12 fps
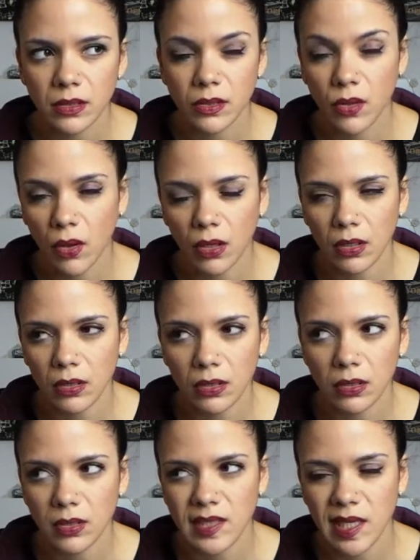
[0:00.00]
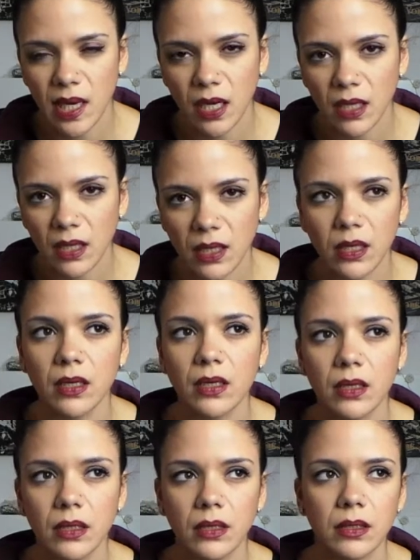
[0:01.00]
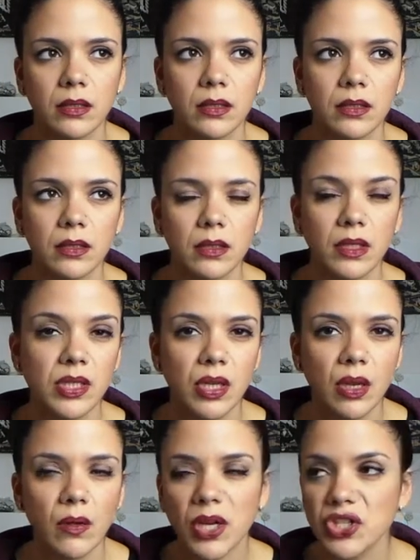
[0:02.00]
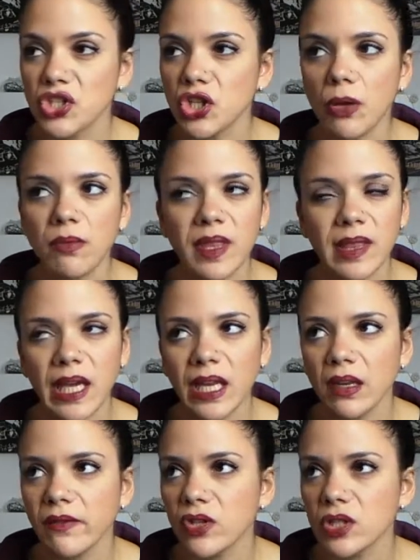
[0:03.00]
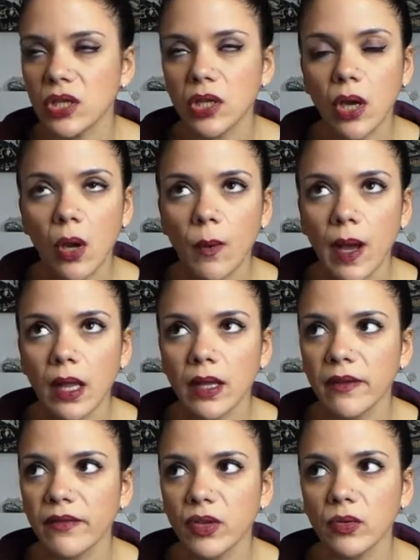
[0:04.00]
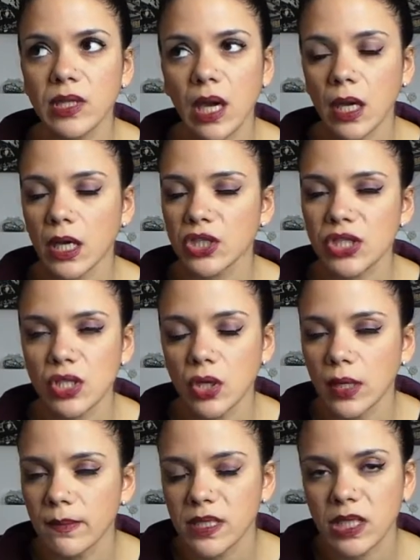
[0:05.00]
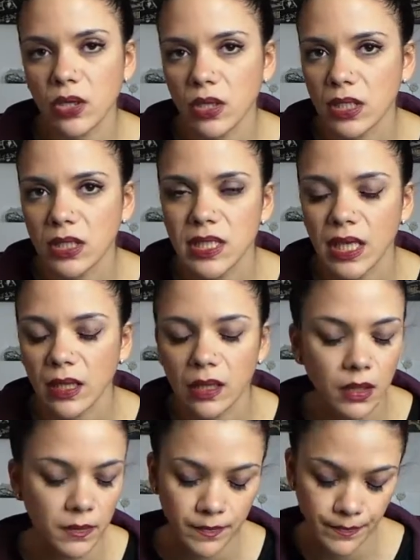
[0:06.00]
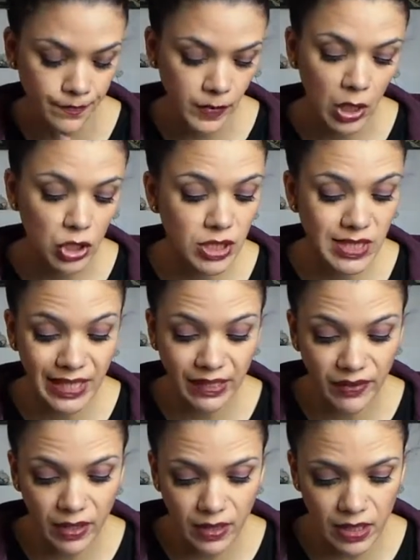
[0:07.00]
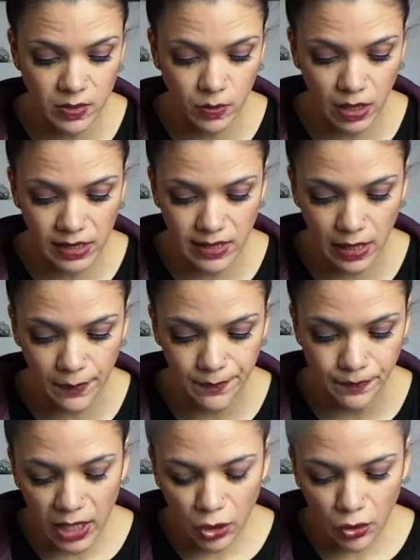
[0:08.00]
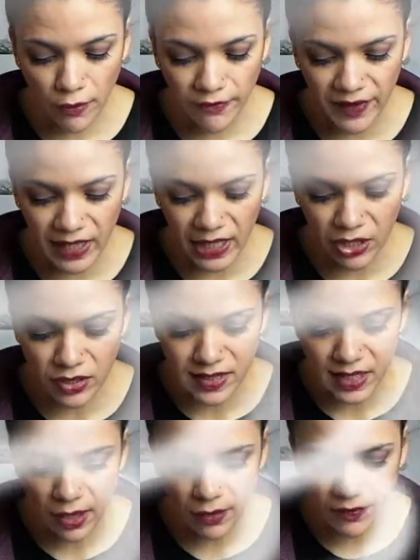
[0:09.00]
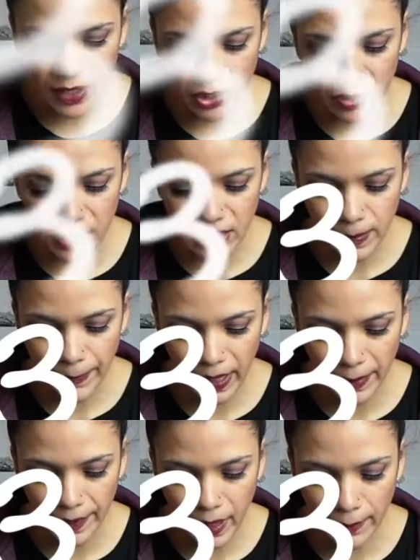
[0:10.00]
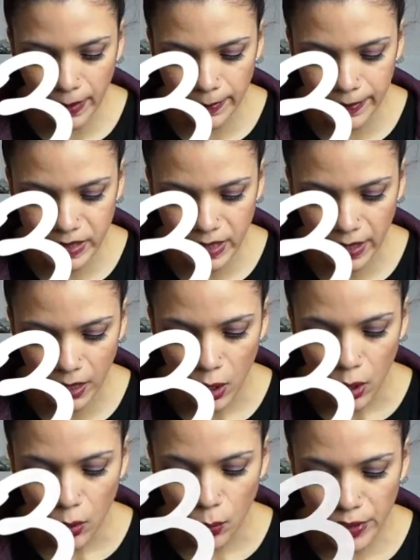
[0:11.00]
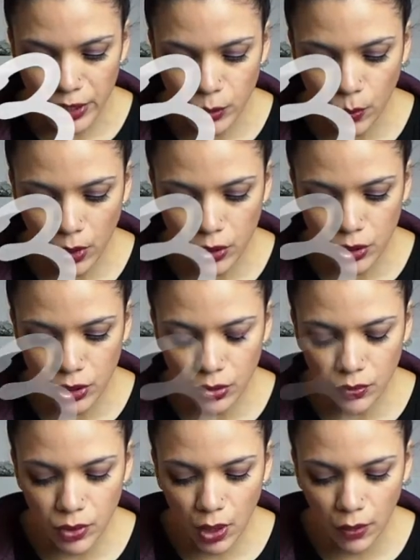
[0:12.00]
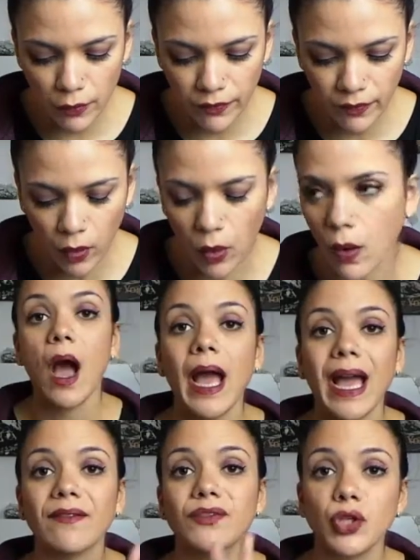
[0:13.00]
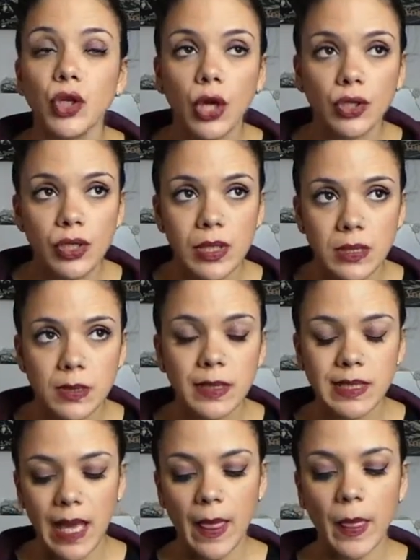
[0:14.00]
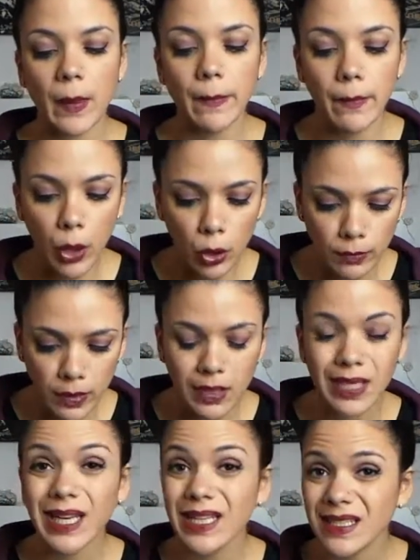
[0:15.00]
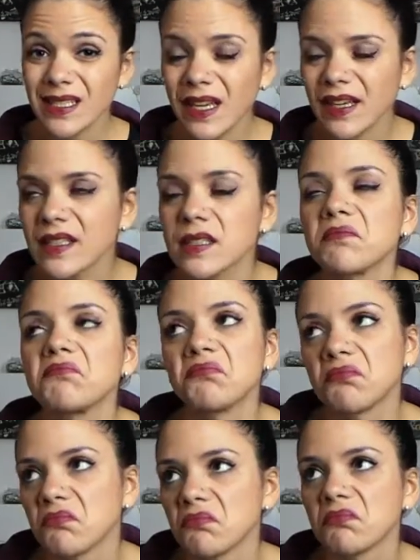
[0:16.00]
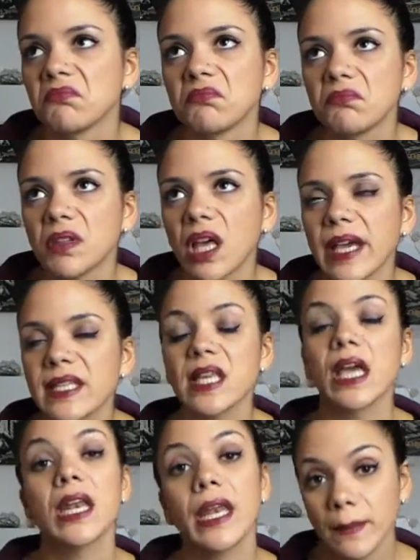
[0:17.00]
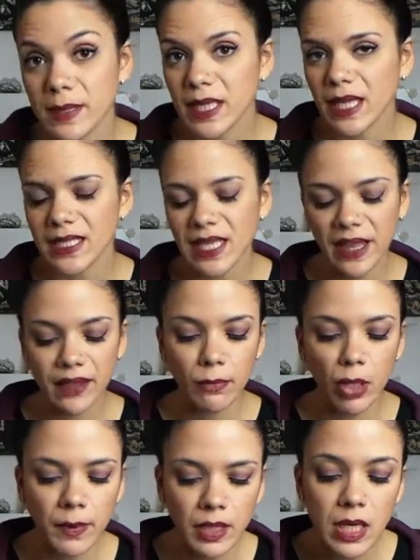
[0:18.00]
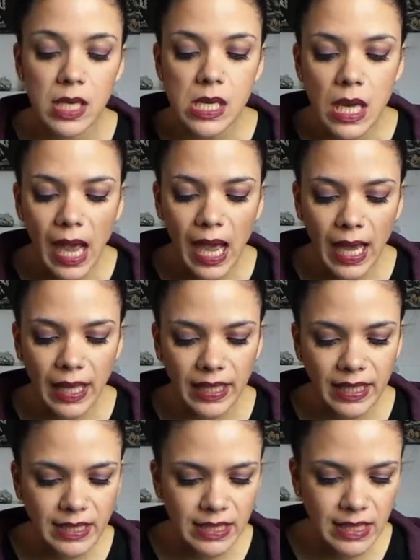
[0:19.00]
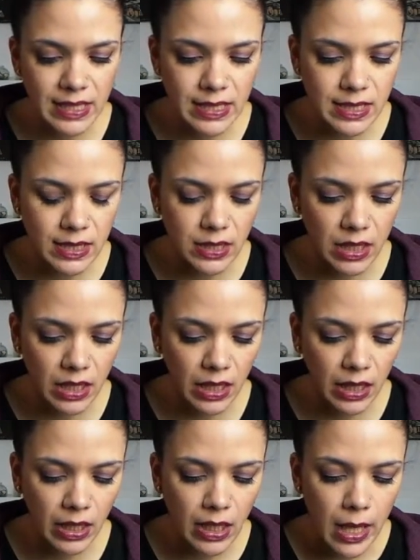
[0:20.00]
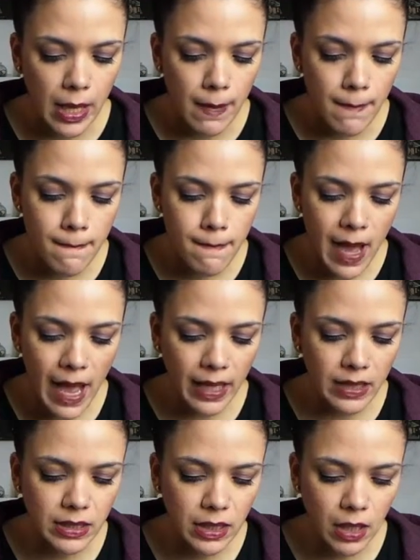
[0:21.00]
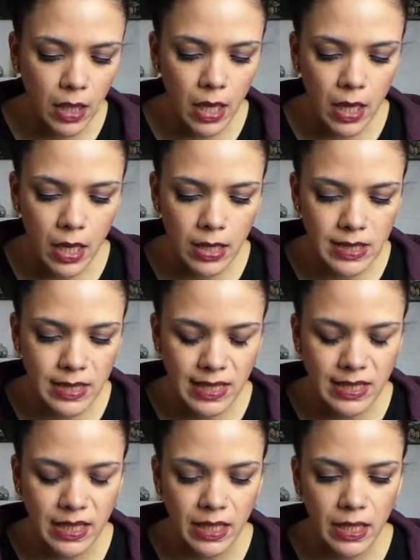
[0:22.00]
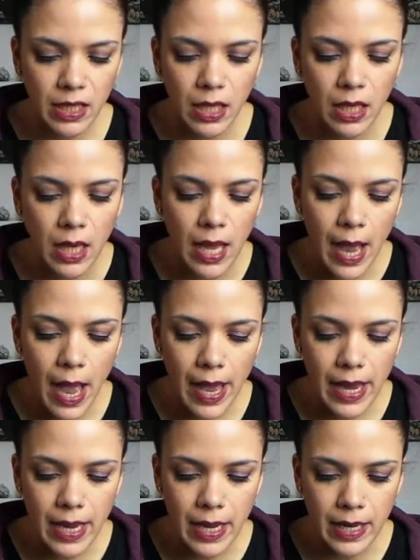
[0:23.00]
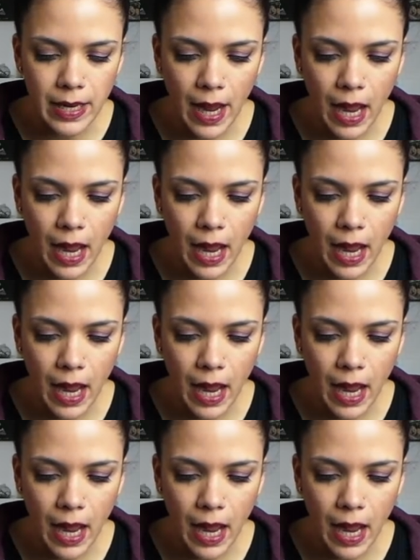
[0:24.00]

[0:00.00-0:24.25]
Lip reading: not said anything? I don't know. I just don't think that interview's going to go well if you tell her she's got lipstick on her teeth. Just leave it. That's what I say. You're not feeling yourself and you need a pick-me-up lipstick. Which one do you go for? I have two go-to lipsticks at the moment. Lipsticks at the moment. And it is the MAC Satin in